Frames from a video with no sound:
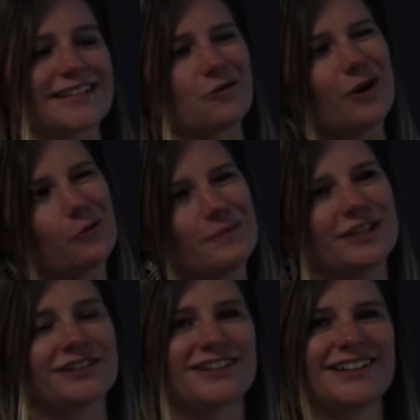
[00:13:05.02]
it's like, well,
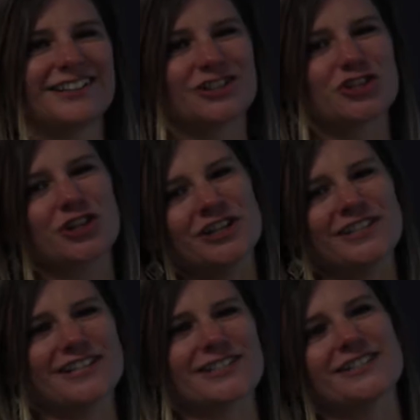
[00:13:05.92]
women
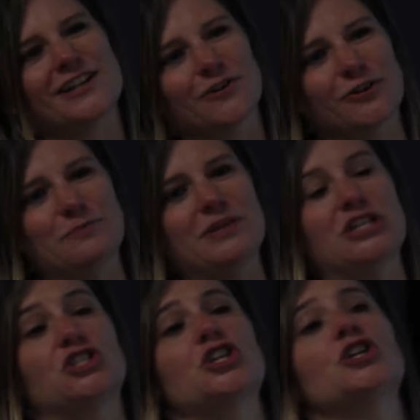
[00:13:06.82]
shouldn't necessarily be